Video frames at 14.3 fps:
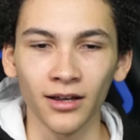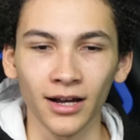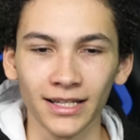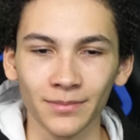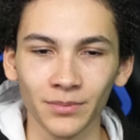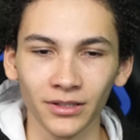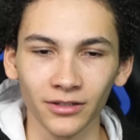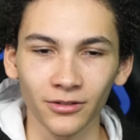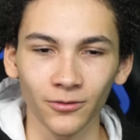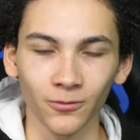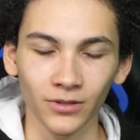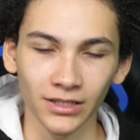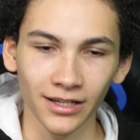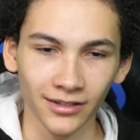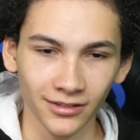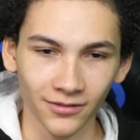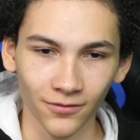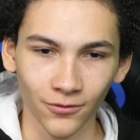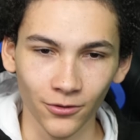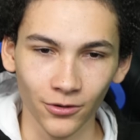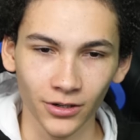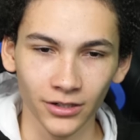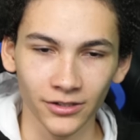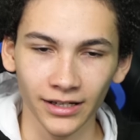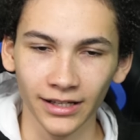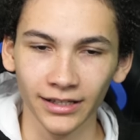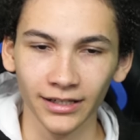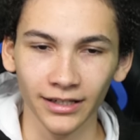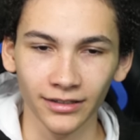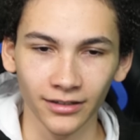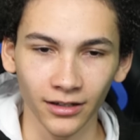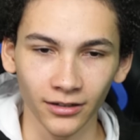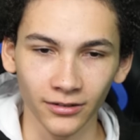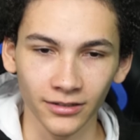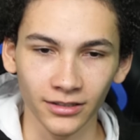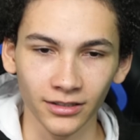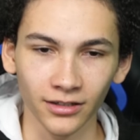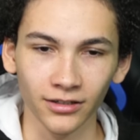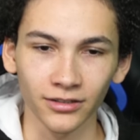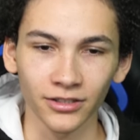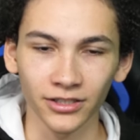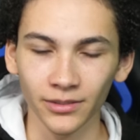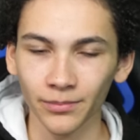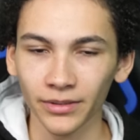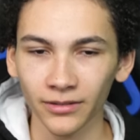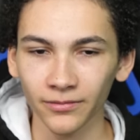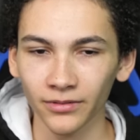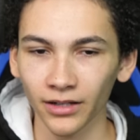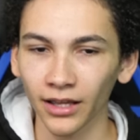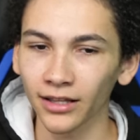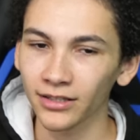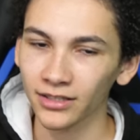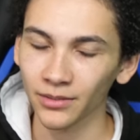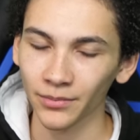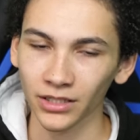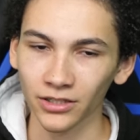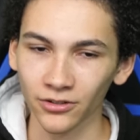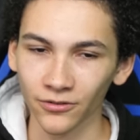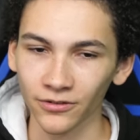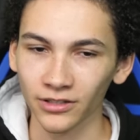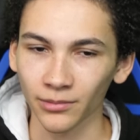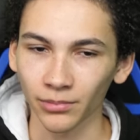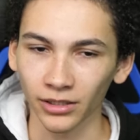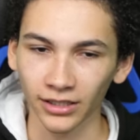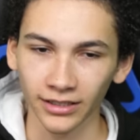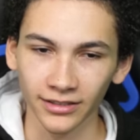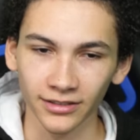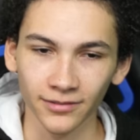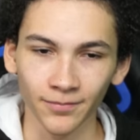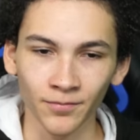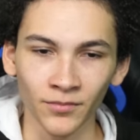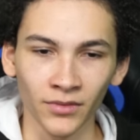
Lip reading: I spent $1,488 on shipping and some additional supplies,